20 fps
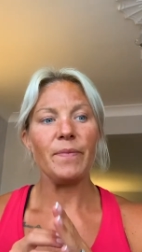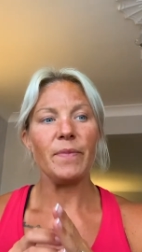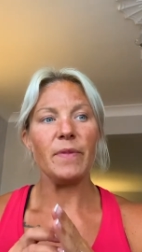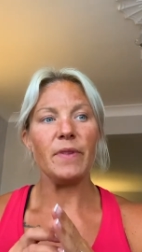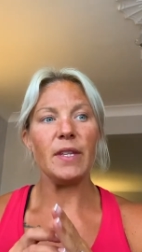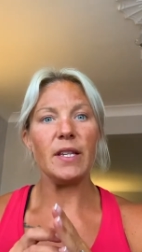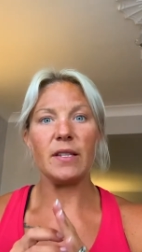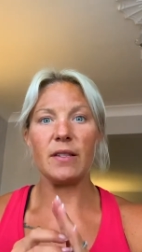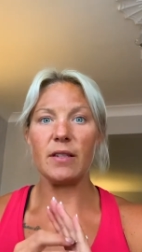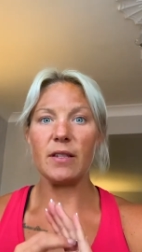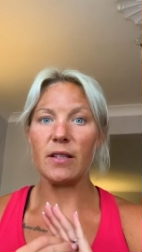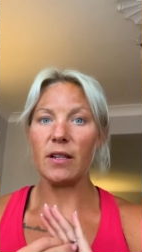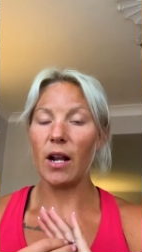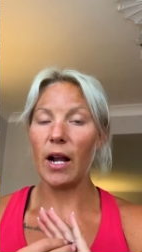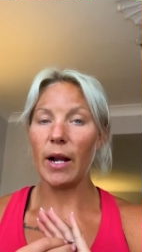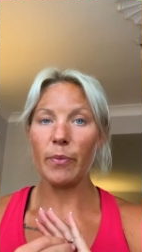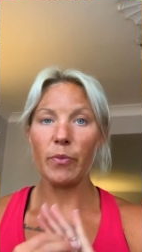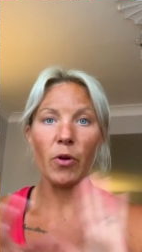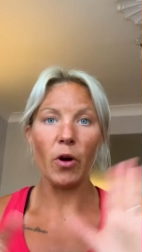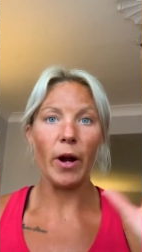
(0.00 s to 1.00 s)
this is
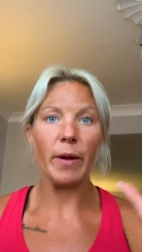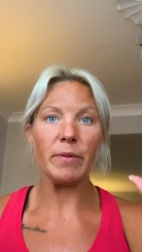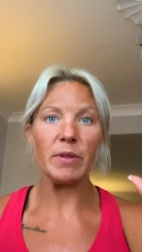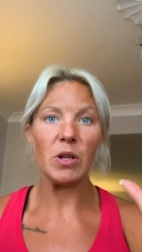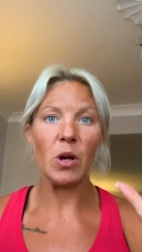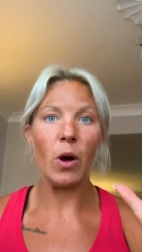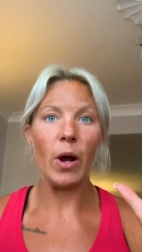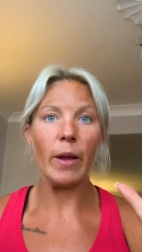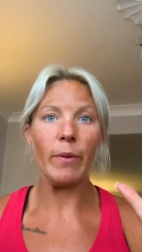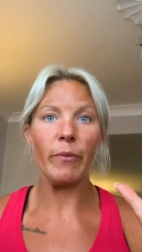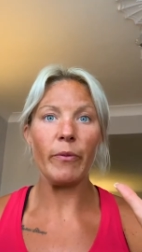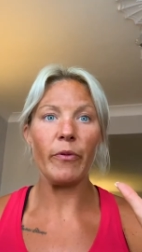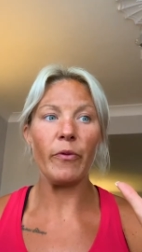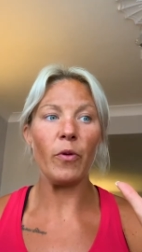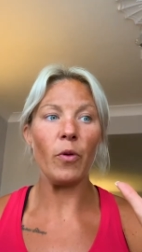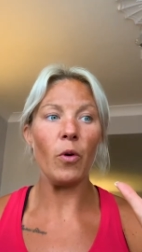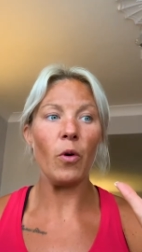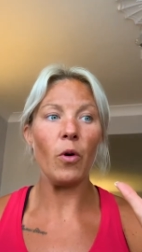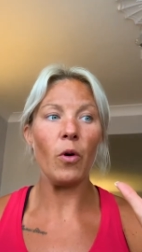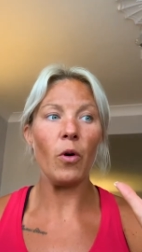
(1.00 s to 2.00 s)
like prime time
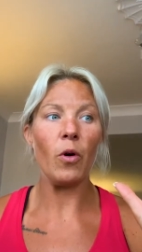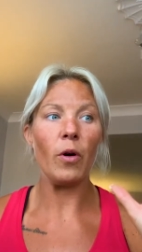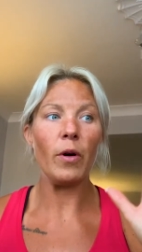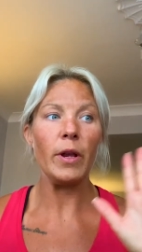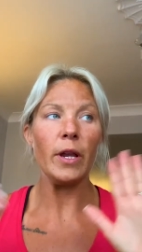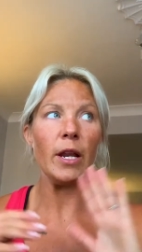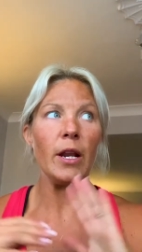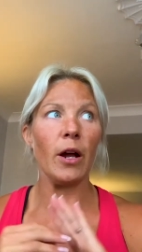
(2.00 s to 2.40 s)
for,